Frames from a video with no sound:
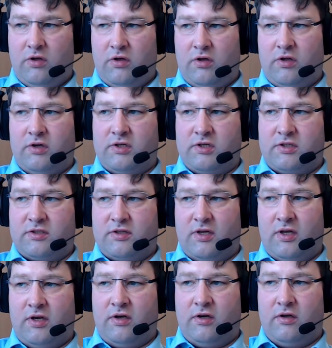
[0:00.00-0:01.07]
and
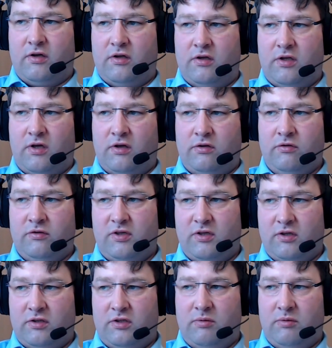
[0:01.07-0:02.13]
then
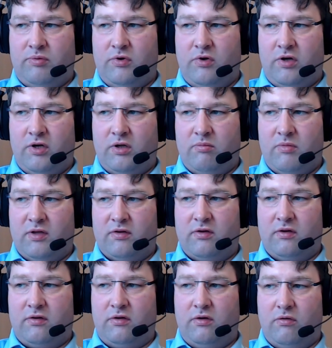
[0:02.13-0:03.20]
using deep learning
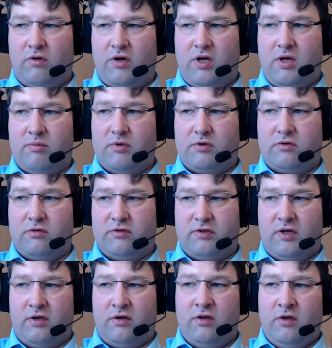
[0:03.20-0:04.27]
methods, you are able to
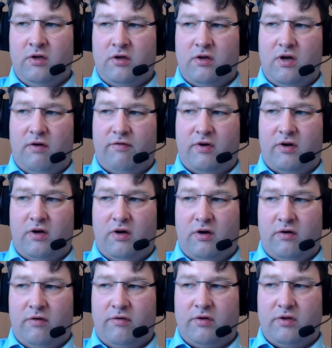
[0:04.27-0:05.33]
then cover
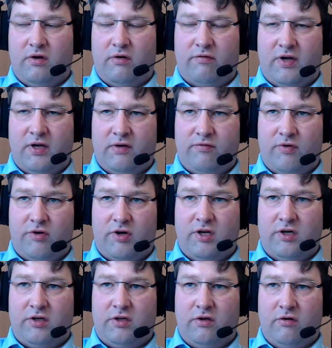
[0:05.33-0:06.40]
a wide
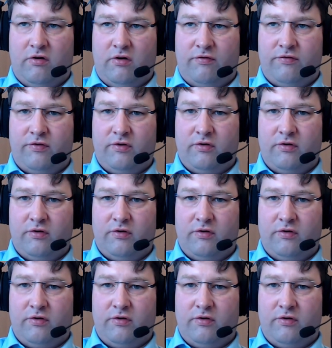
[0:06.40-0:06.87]
variety